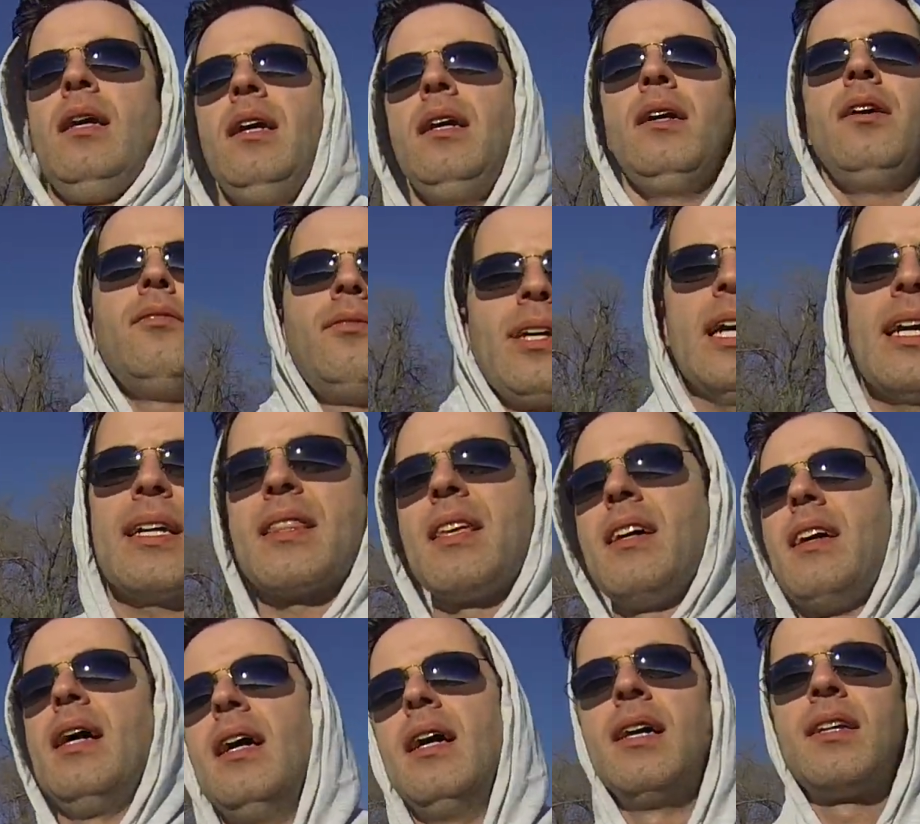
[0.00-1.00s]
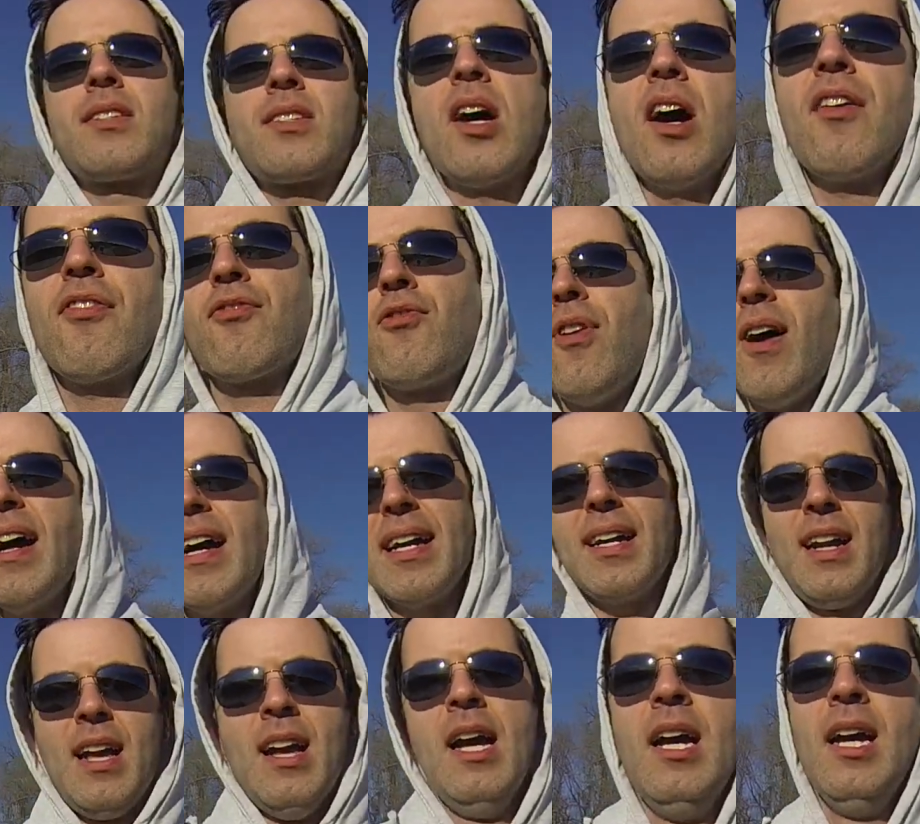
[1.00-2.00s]
Now we got the soft,
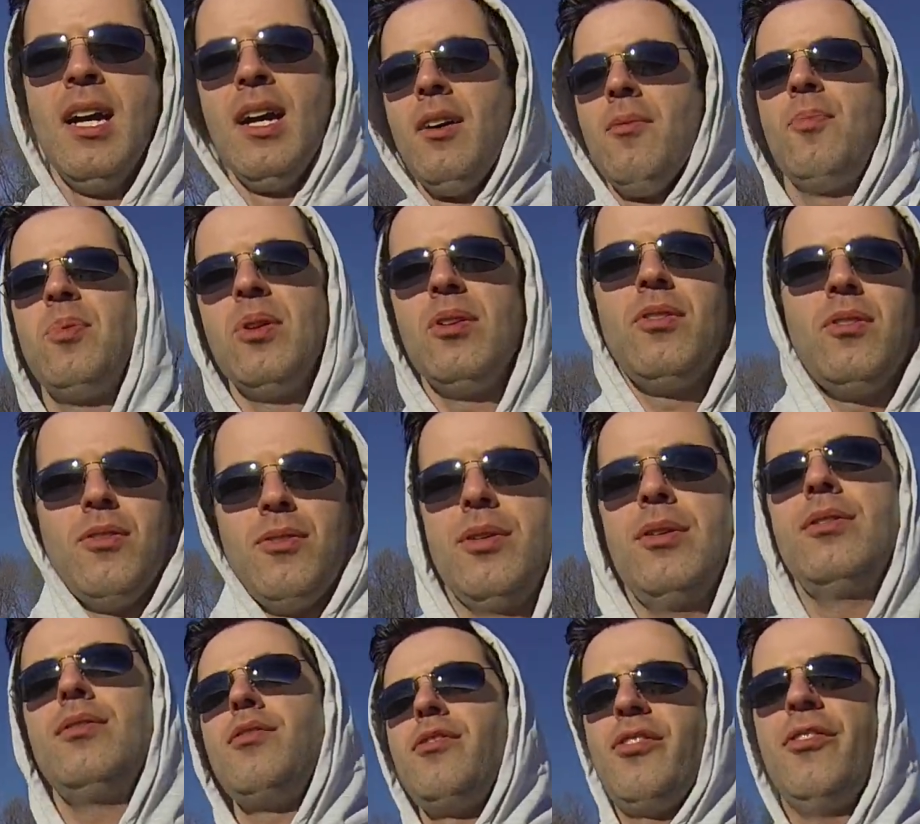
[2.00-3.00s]
quiet Blue